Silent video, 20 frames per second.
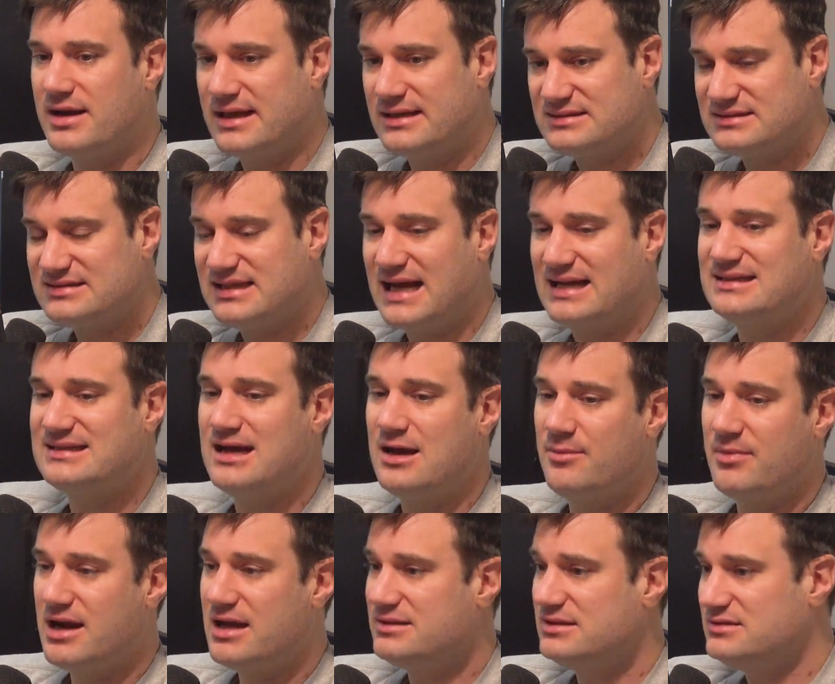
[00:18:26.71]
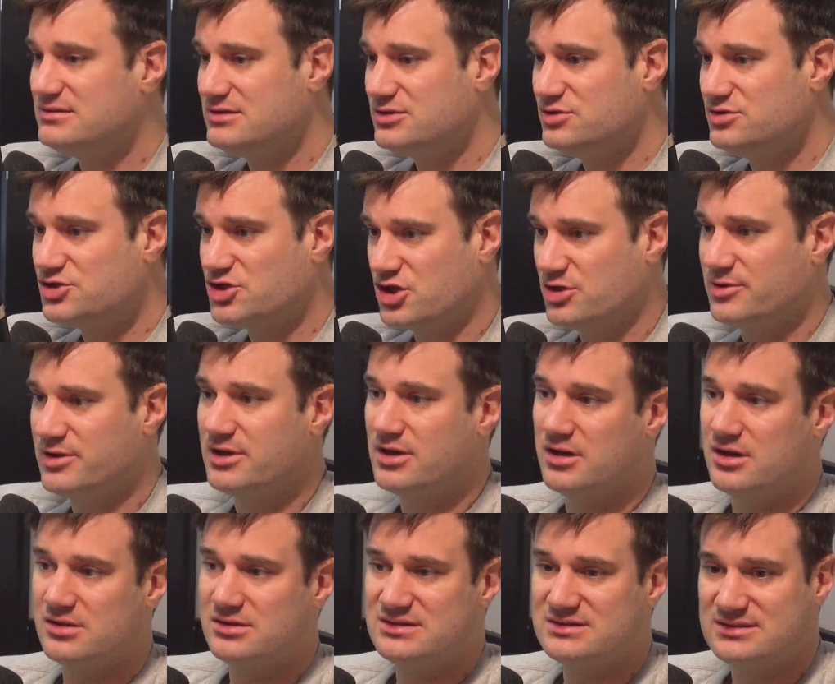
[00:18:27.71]
And yeah. I sat down by these two German
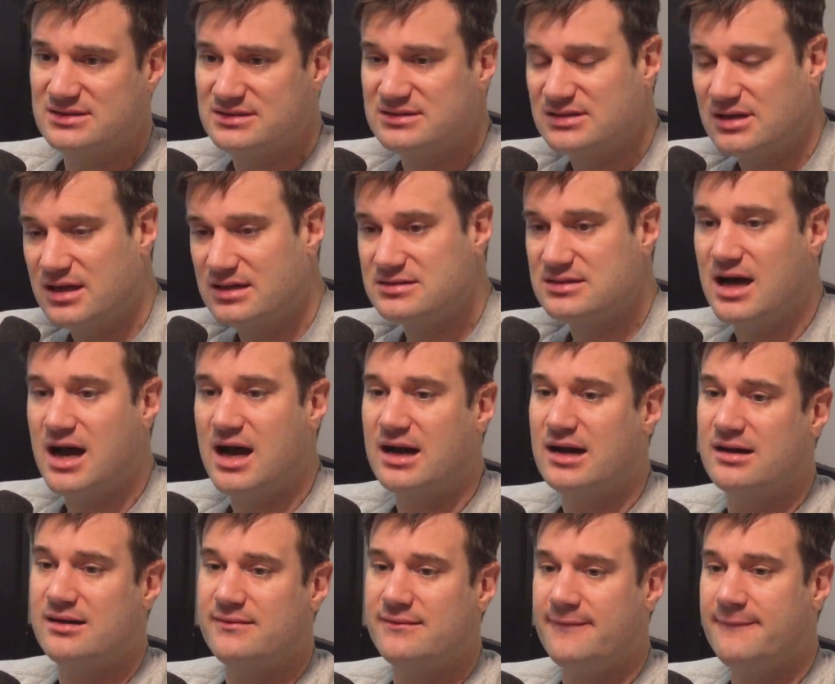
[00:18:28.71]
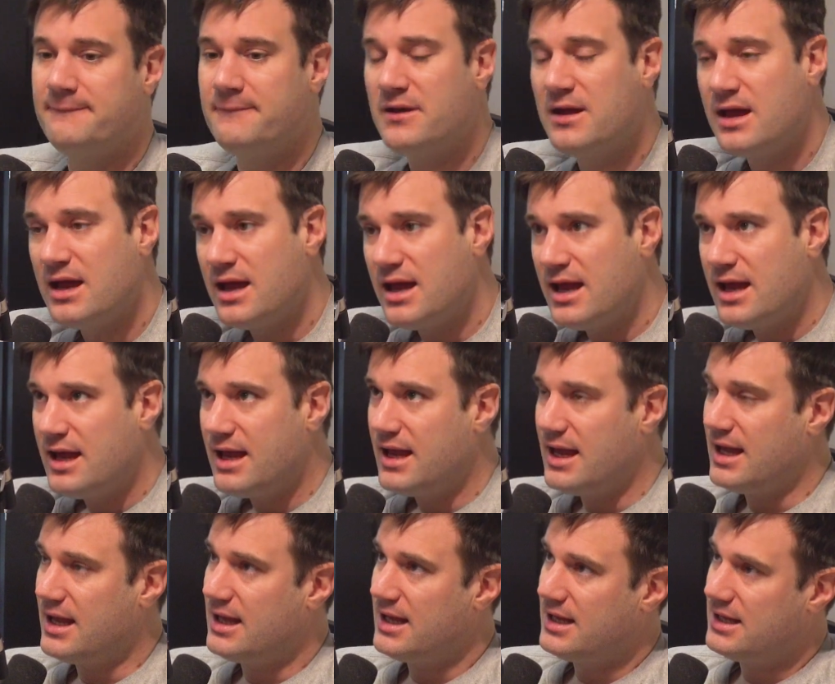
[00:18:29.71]
girls and started talking to them,
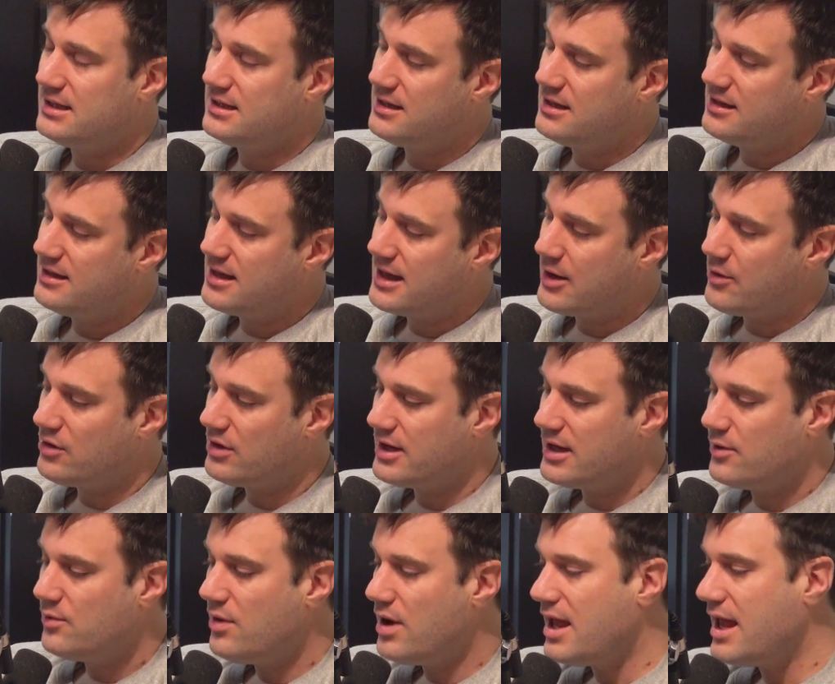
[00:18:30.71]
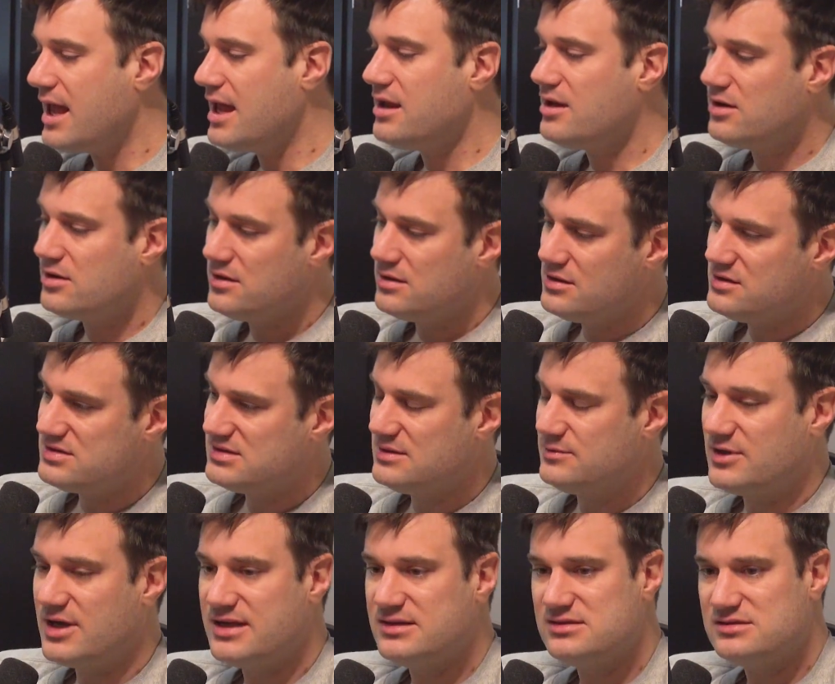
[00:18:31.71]
and they were like, "Well, hey, you
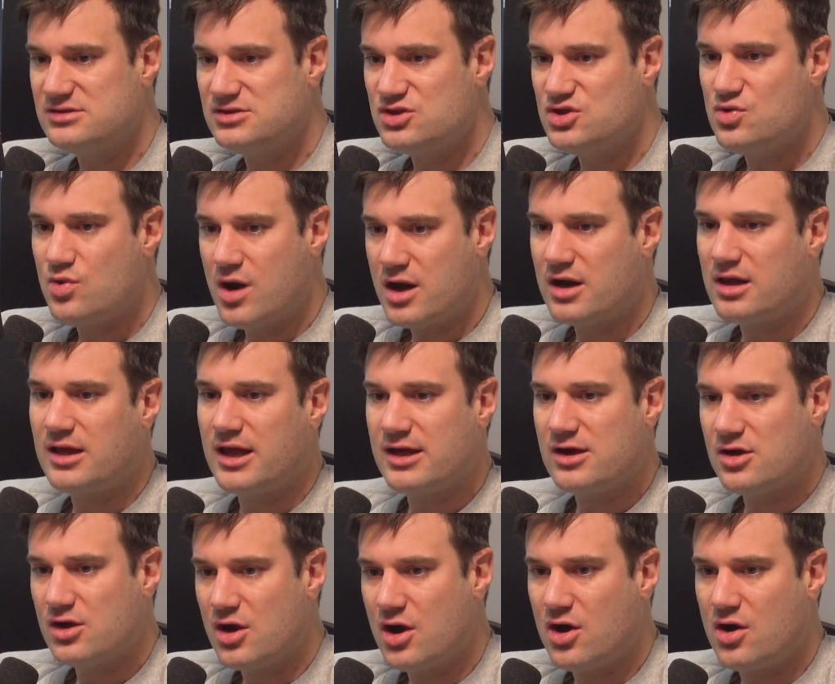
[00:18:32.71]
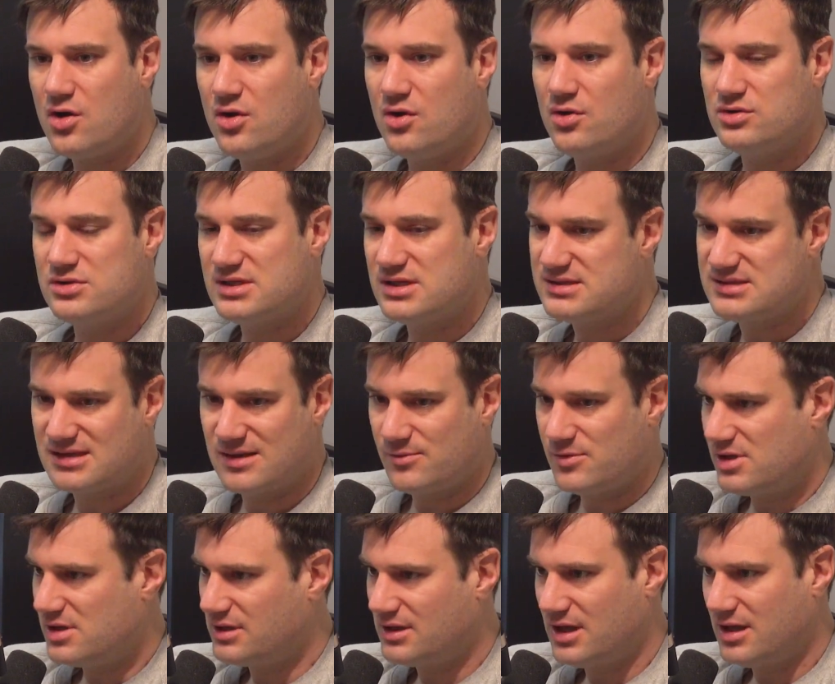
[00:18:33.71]
seem nice. Do you want to like go to
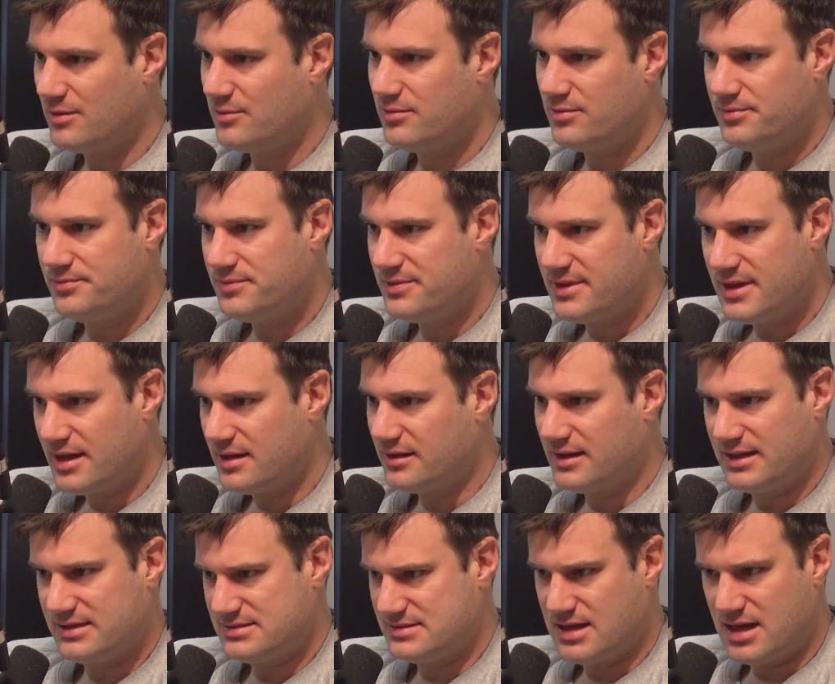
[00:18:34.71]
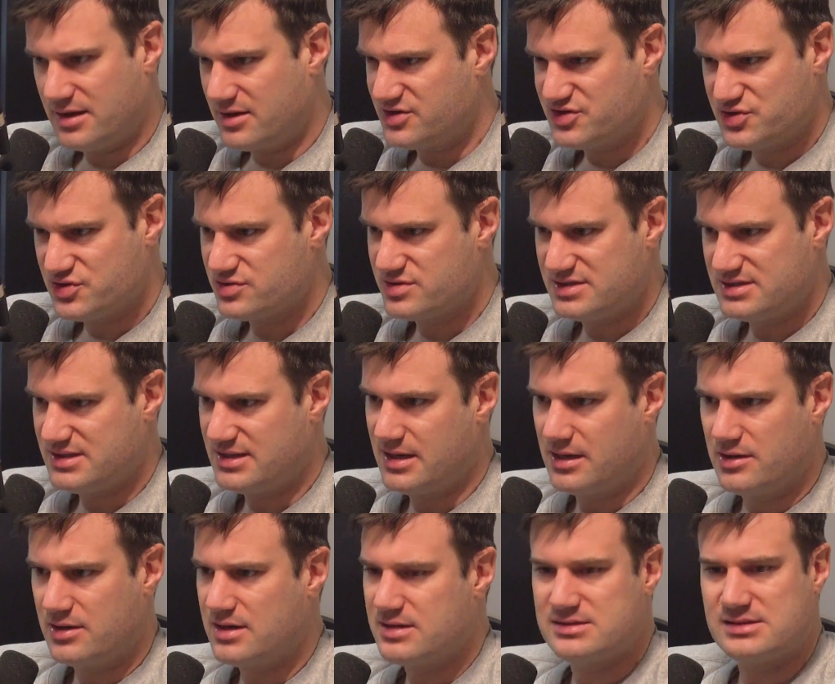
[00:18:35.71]
some club that like's not on a touristy
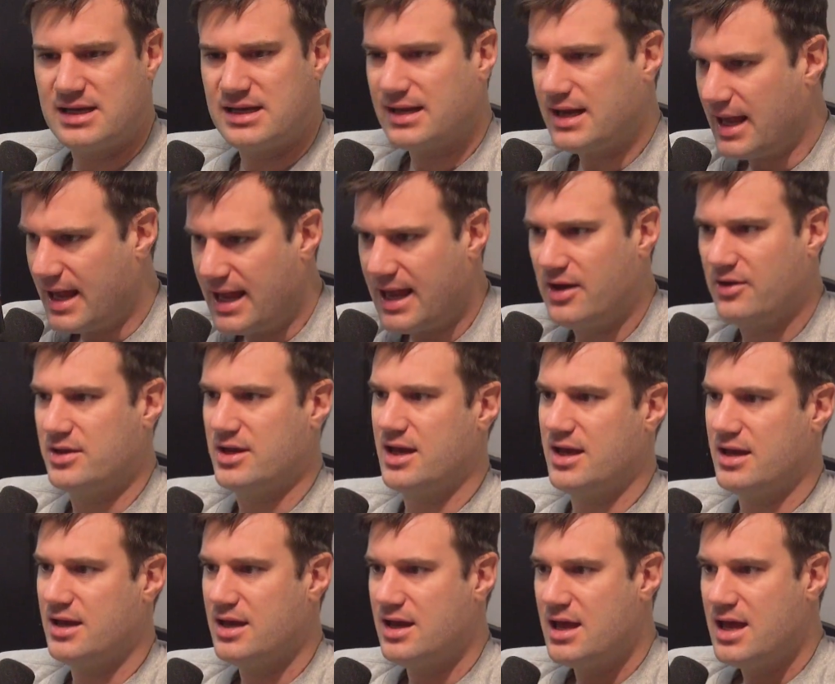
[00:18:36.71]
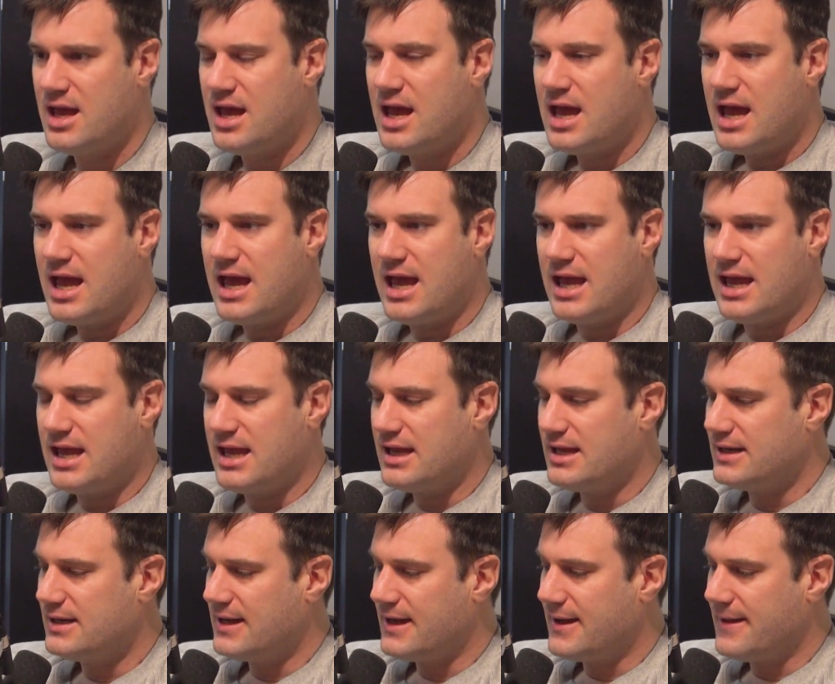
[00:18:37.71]
area?" And I was like, "Hell yeah!"
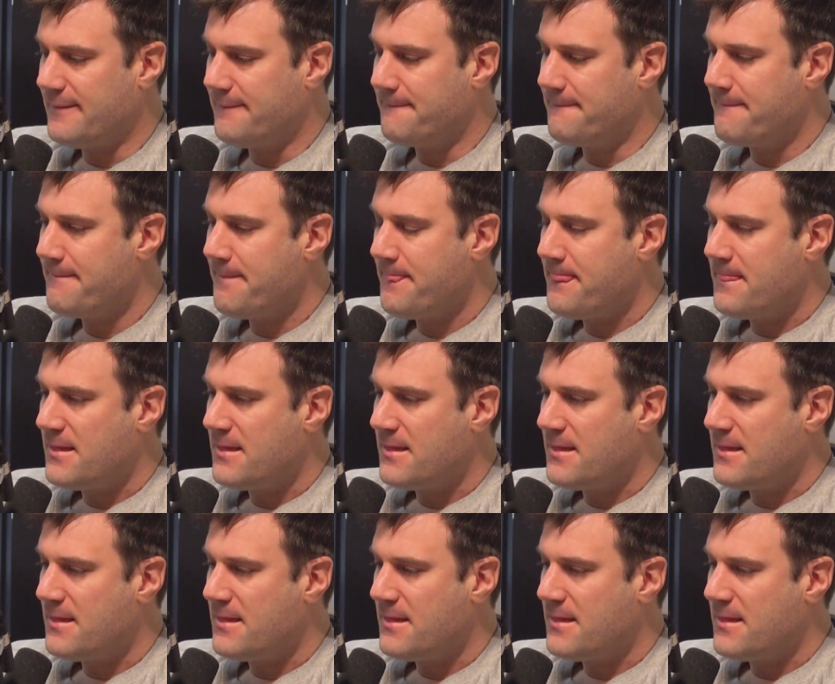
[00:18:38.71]
And um.